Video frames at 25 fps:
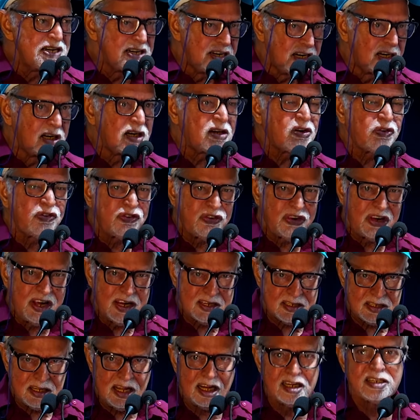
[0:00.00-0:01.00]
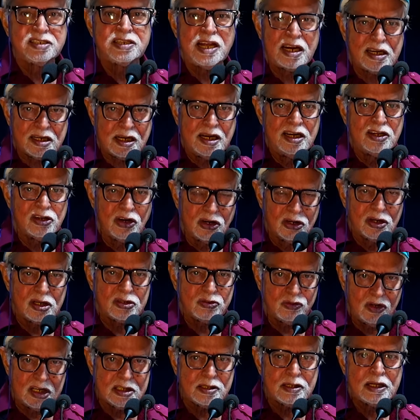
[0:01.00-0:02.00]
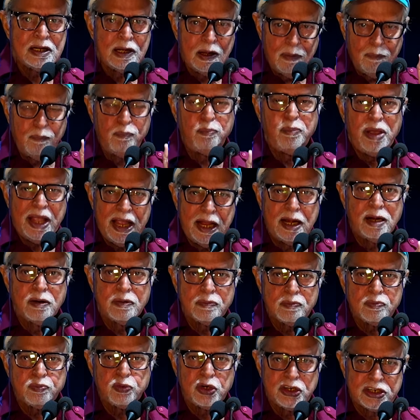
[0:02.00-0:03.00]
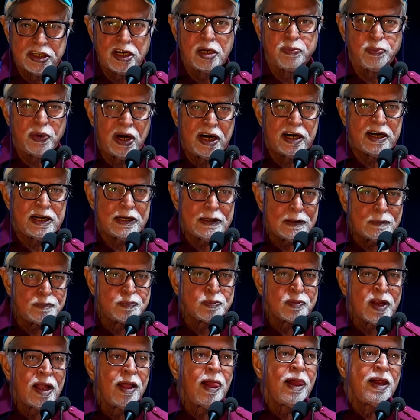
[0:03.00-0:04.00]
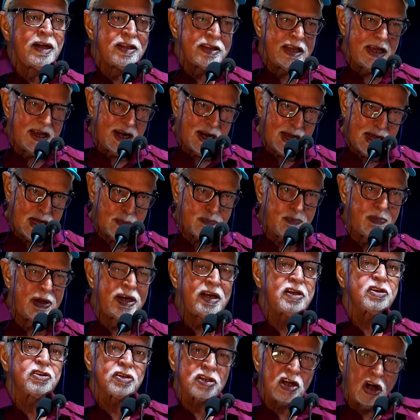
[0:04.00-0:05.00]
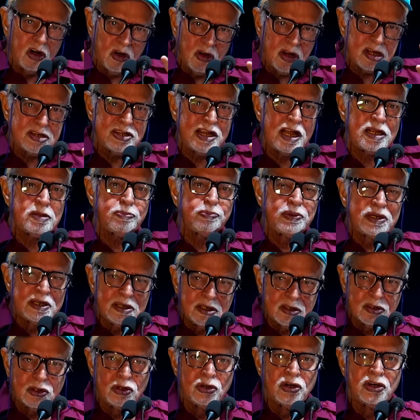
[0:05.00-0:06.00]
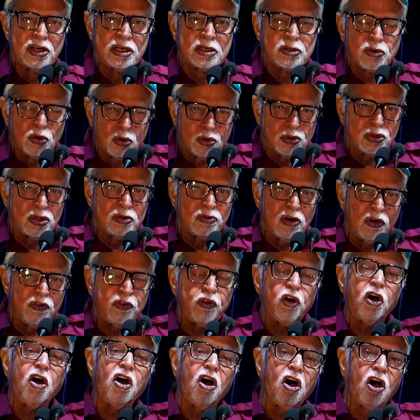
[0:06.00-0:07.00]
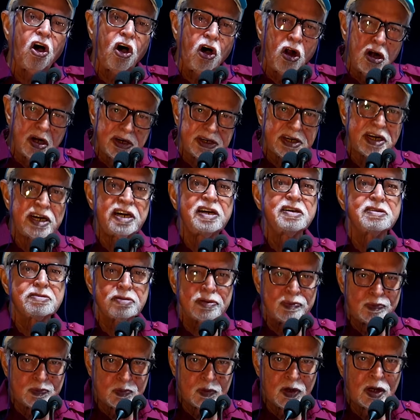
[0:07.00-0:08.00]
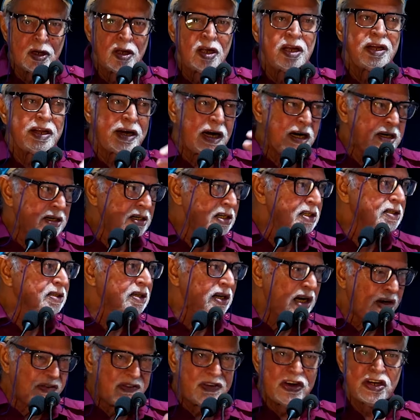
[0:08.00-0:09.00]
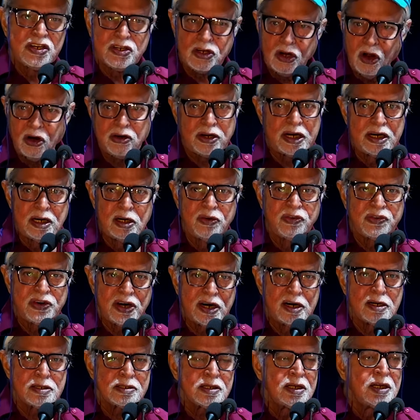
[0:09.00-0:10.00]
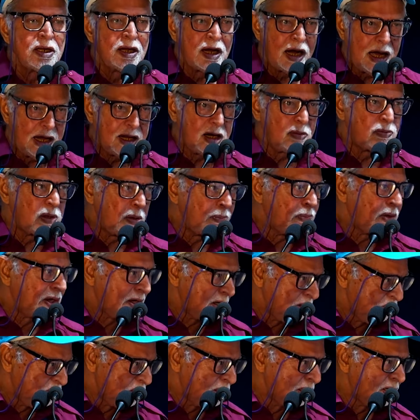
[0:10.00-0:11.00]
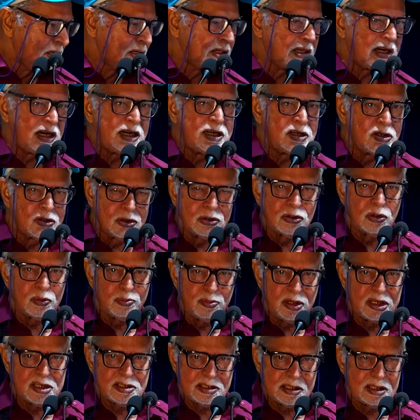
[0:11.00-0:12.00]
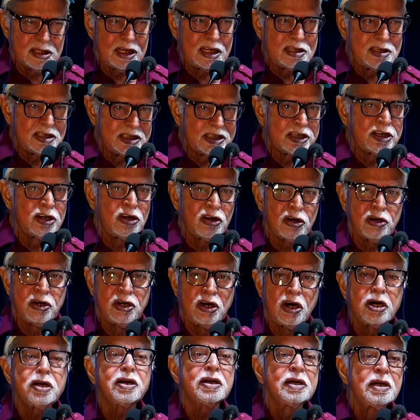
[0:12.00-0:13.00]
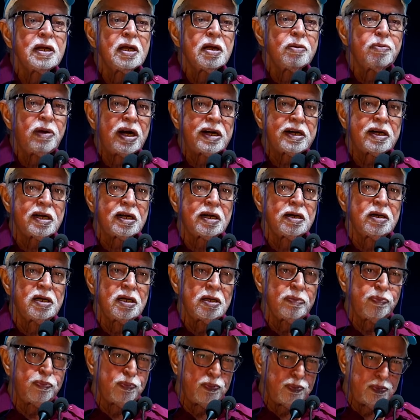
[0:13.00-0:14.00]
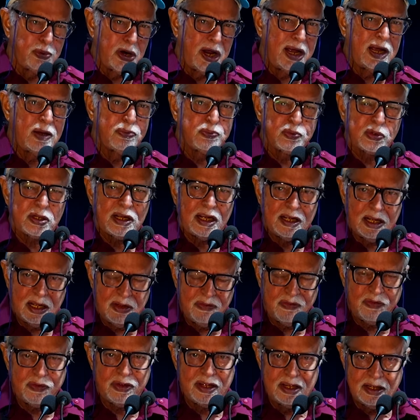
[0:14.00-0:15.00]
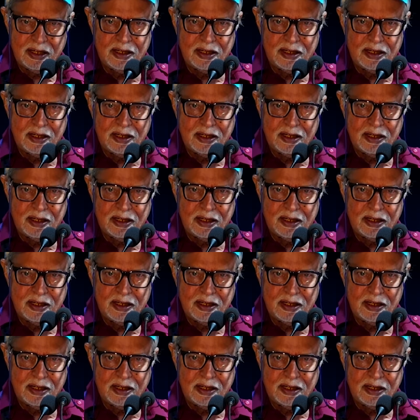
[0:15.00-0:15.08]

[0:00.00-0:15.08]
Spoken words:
didn't face exactly. Congress was main political party. There have been, Congress has been, inclusive of all trends, rightist, leftist, all kind of trends. I remember even, I don't know if Bhagat Singh has written or not, but perhaps I have